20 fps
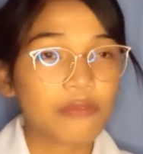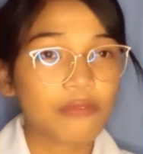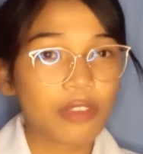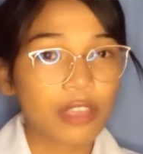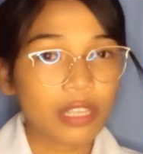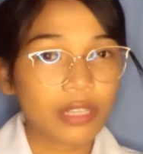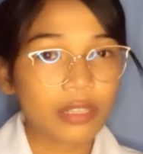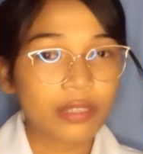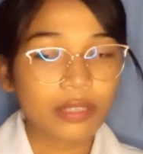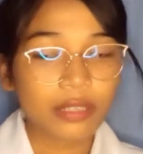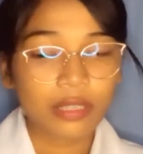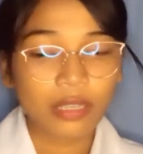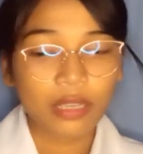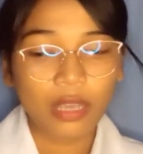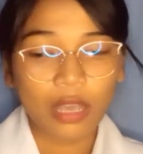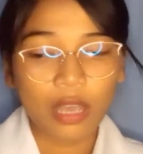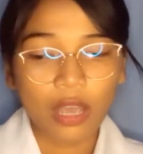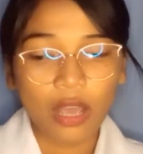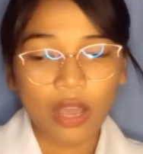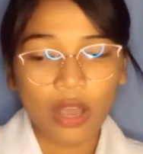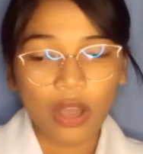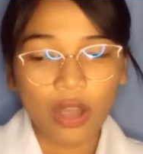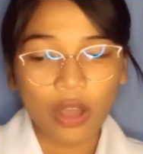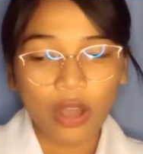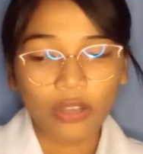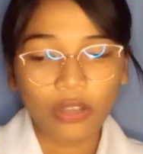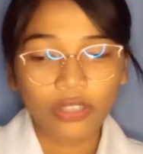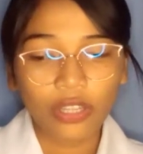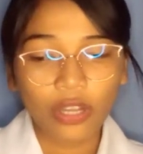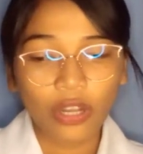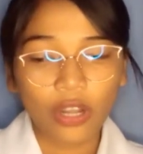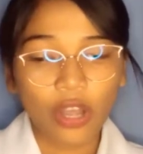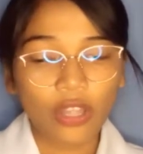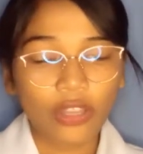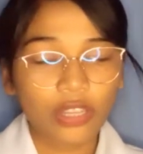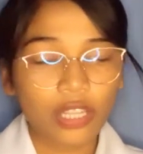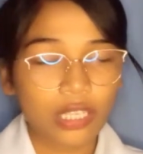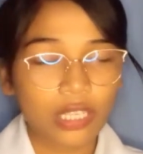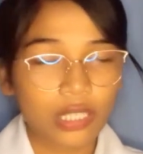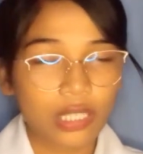on the context of the
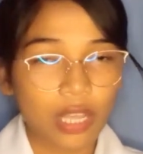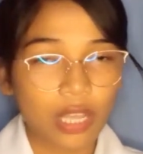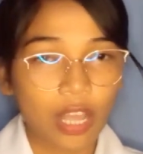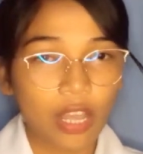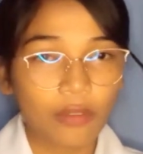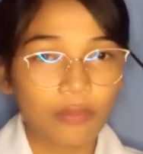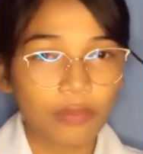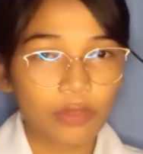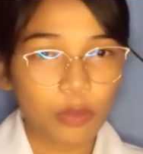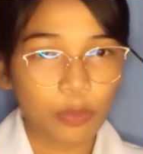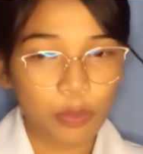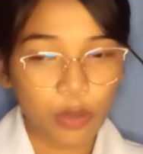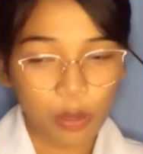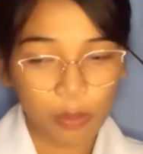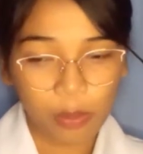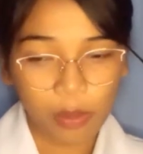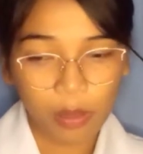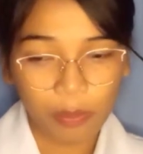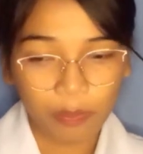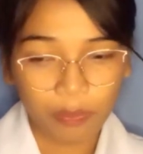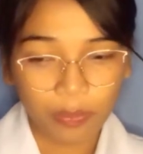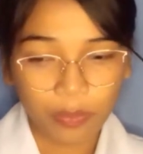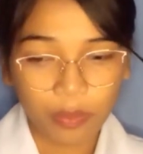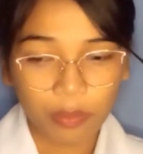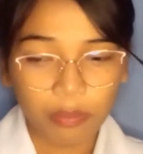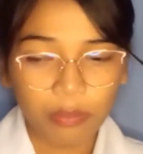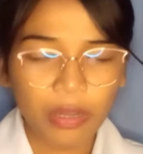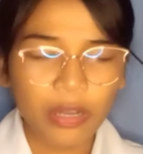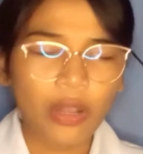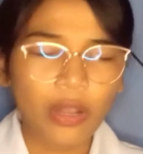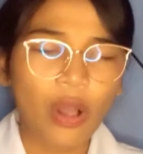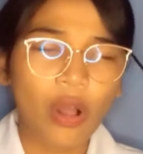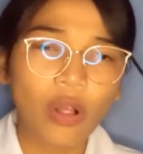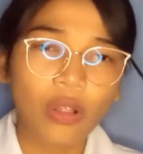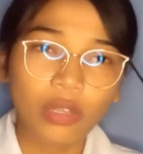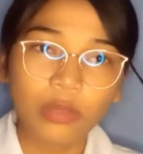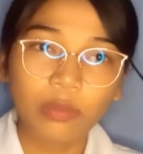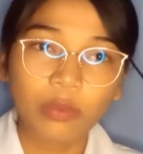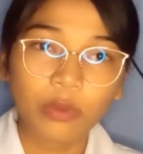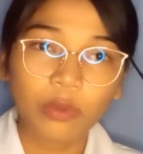problem, but all revolve around
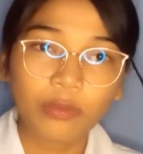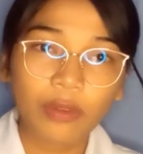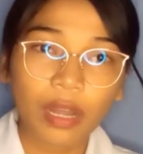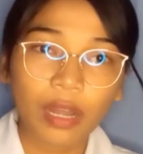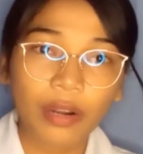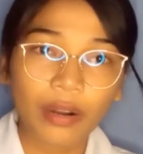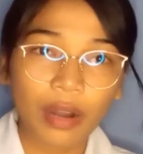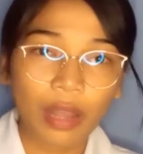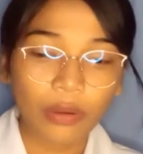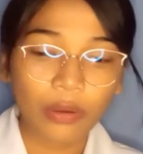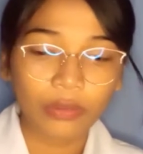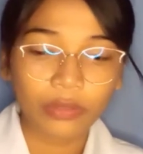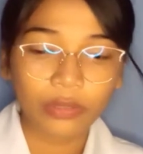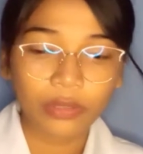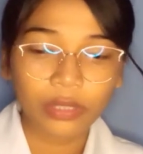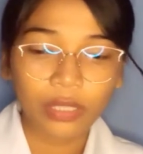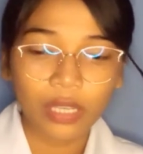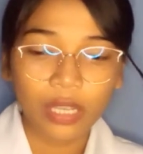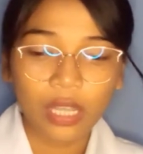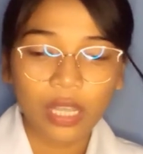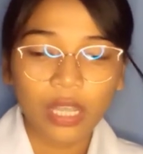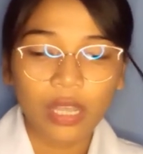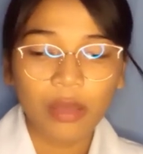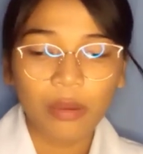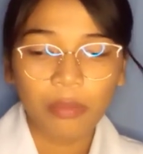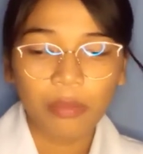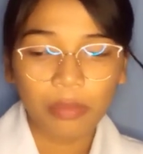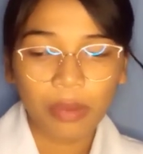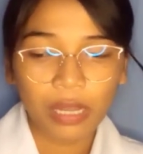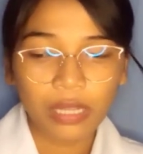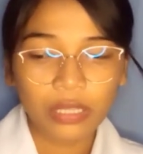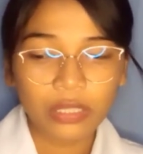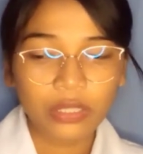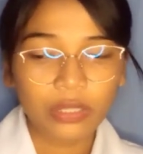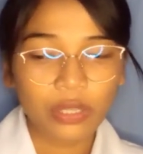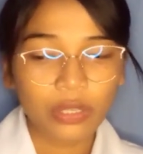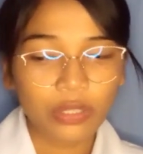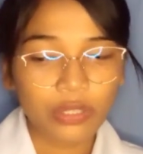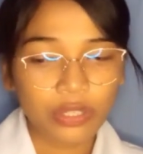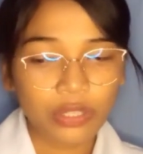mass conservation.
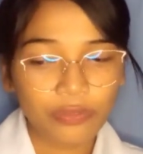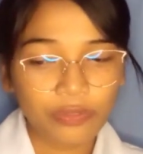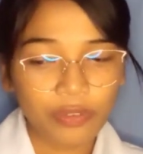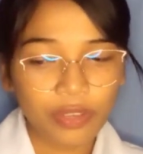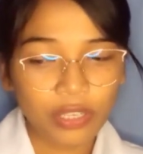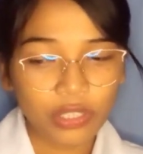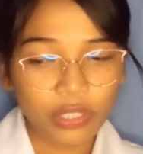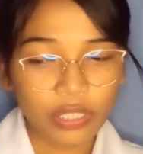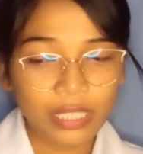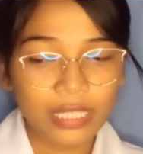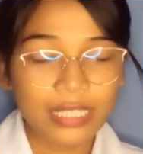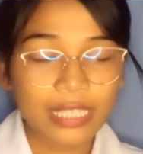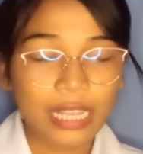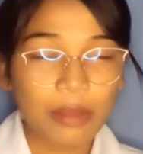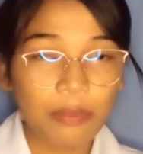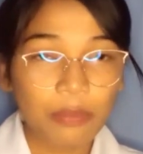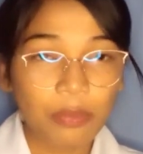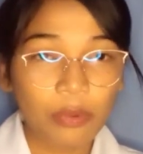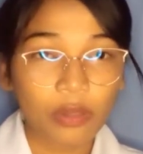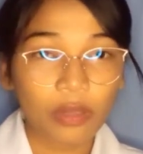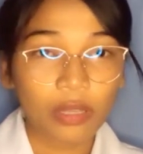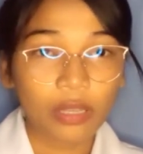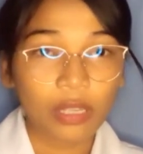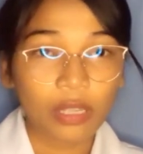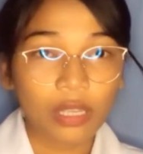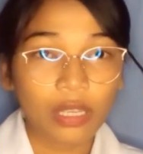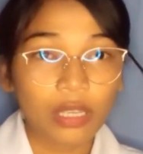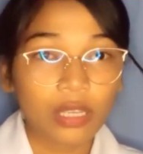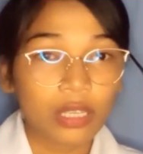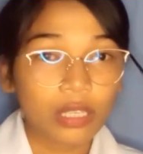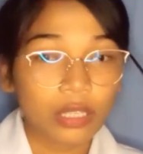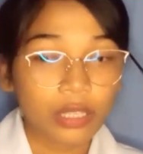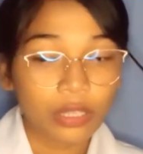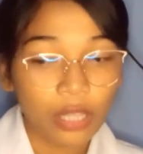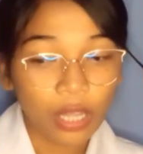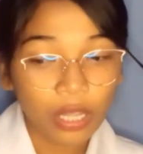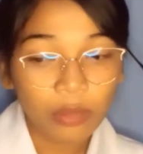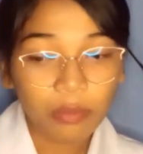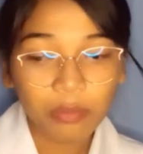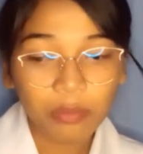Example, that matter
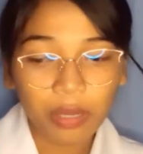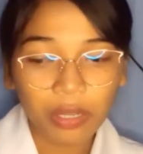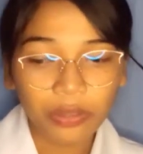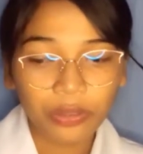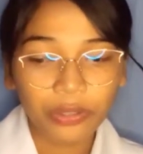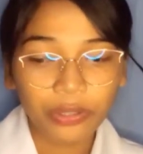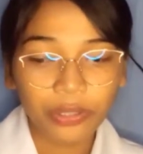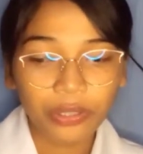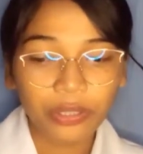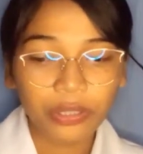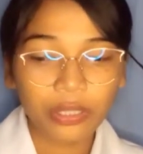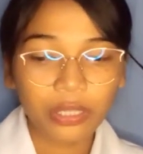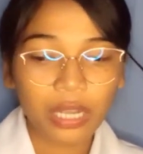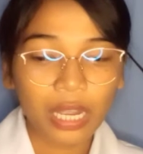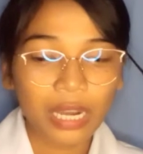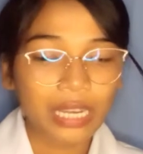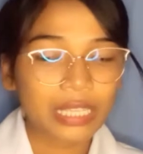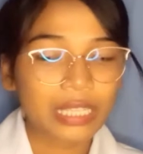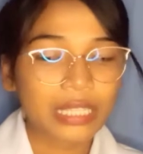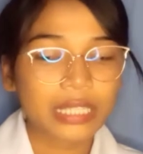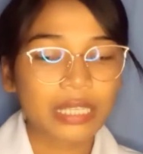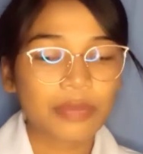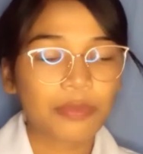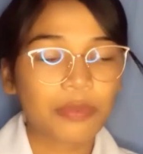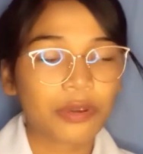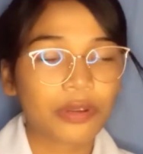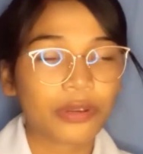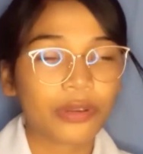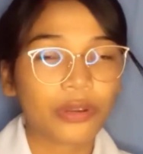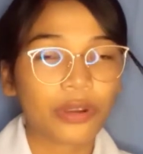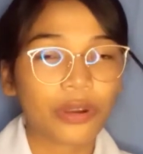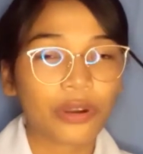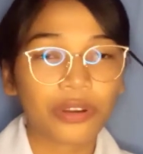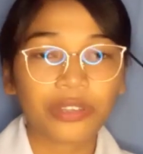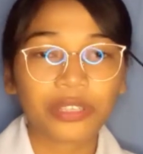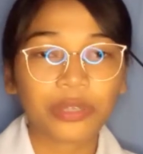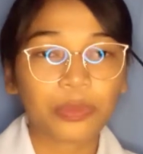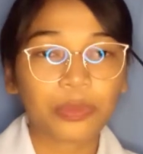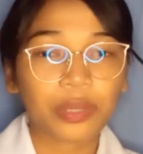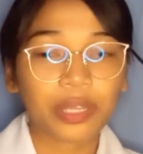cannot separate or to be created
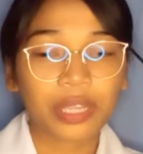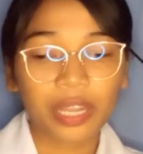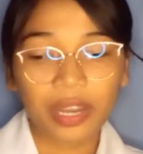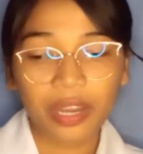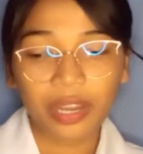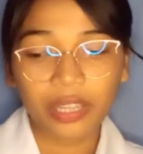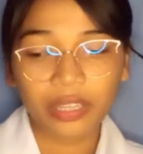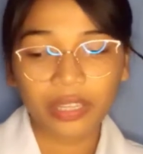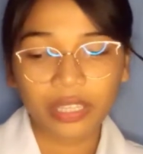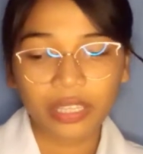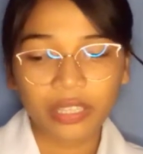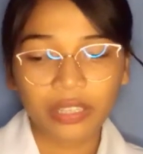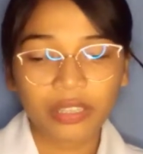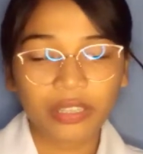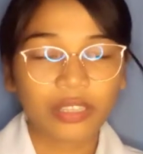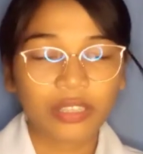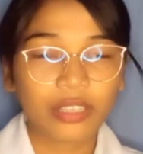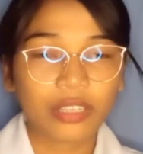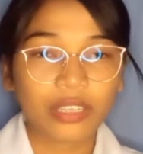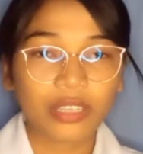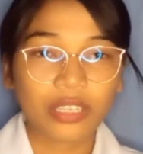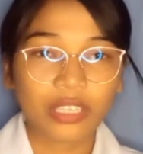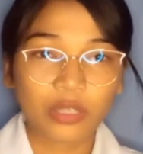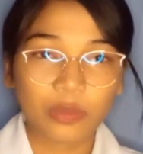spontaneously.